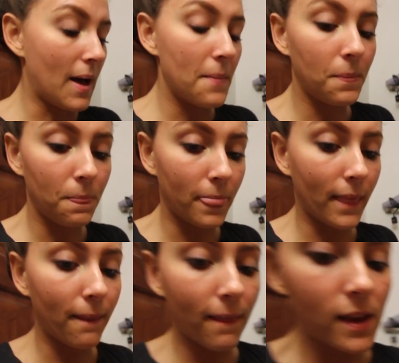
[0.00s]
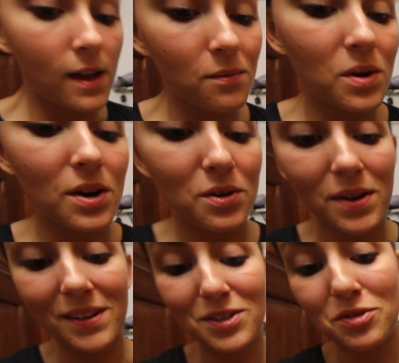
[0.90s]
Um, we're
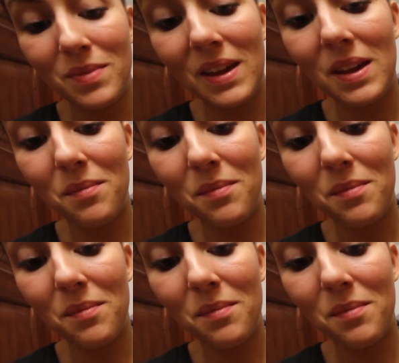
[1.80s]
going to be